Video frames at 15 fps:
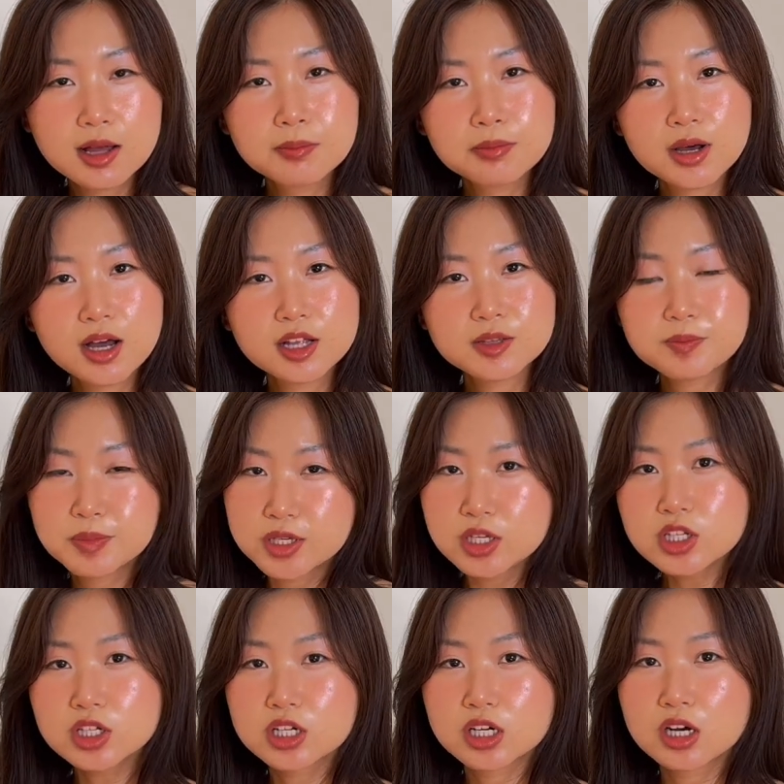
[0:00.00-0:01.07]
But
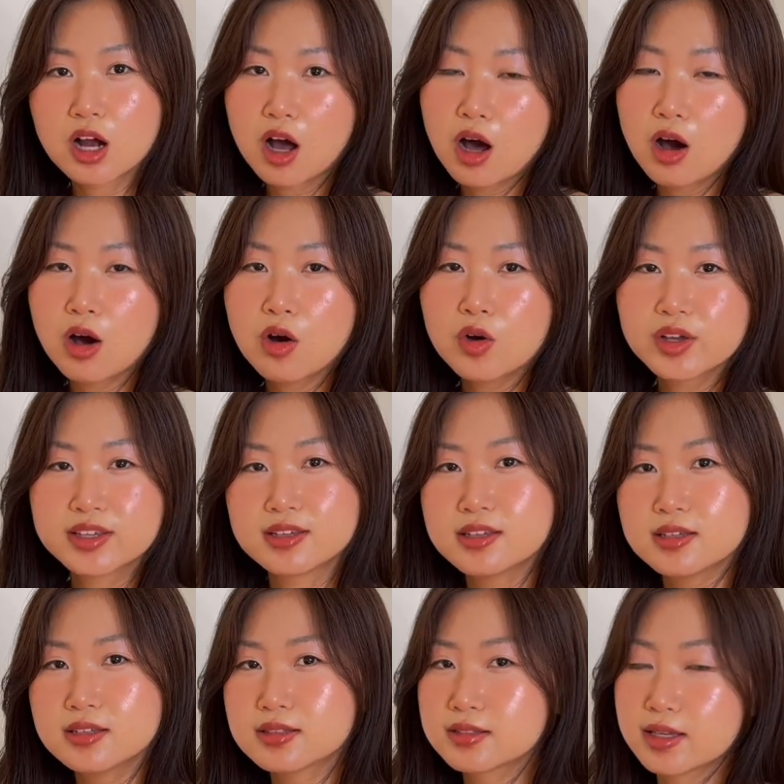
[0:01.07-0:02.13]
Peter, all
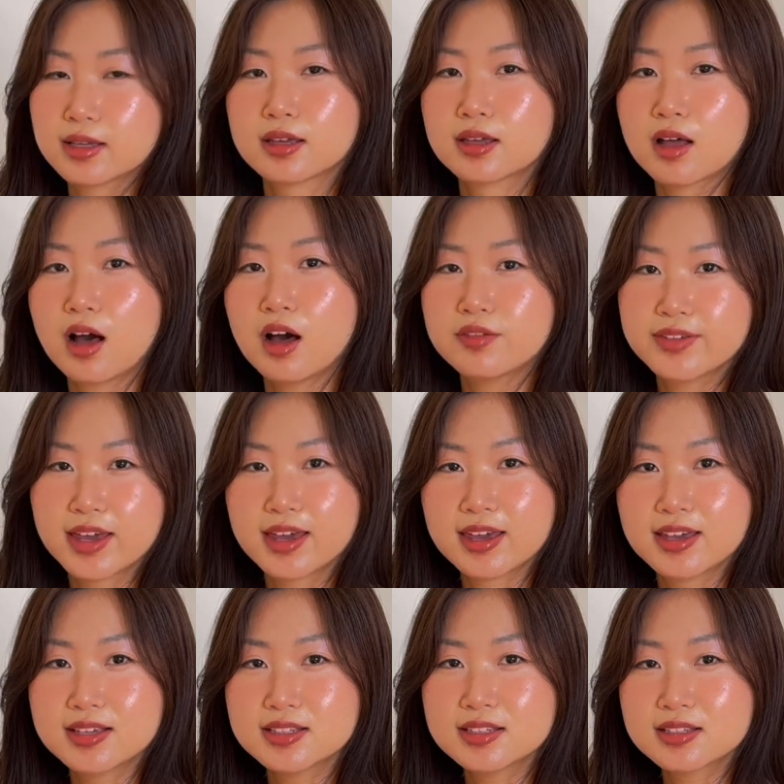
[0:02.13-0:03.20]
he's thinking of
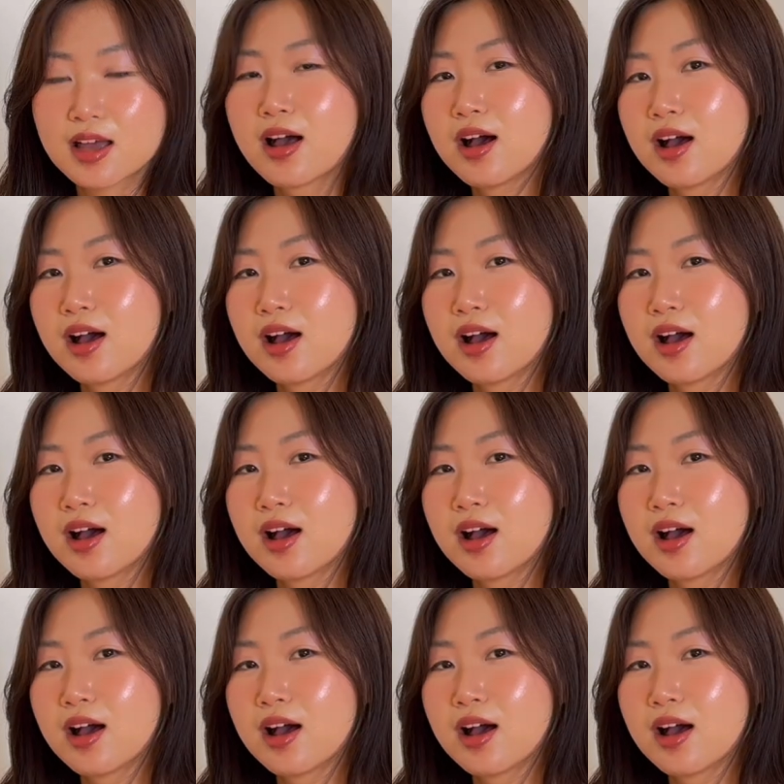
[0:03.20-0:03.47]
is,